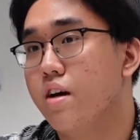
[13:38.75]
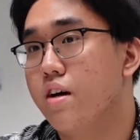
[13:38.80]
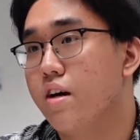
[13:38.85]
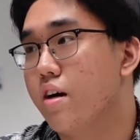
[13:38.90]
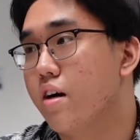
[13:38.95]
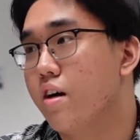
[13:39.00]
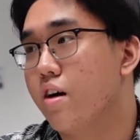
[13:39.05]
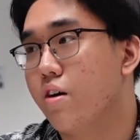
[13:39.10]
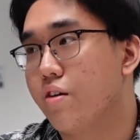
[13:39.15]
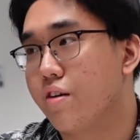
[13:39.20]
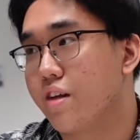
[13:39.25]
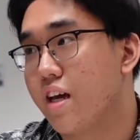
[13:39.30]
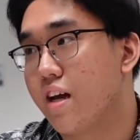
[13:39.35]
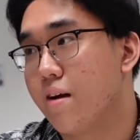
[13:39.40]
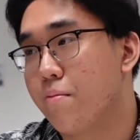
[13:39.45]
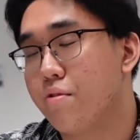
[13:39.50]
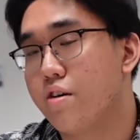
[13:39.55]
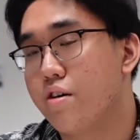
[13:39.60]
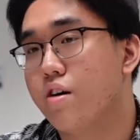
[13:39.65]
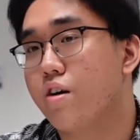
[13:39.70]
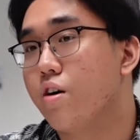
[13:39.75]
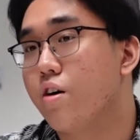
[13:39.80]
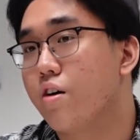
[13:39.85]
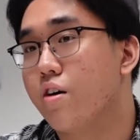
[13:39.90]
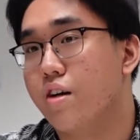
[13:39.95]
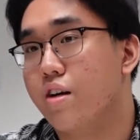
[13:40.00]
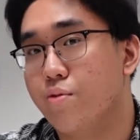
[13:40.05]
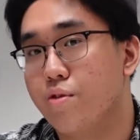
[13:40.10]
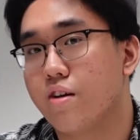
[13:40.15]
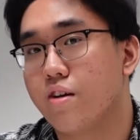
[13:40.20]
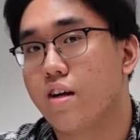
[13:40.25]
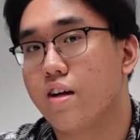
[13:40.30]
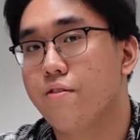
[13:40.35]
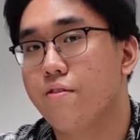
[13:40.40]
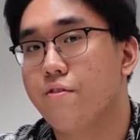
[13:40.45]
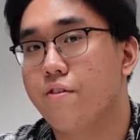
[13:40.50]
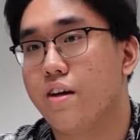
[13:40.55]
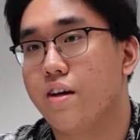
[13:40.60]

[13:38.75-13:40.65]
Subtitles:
on camera or in real life.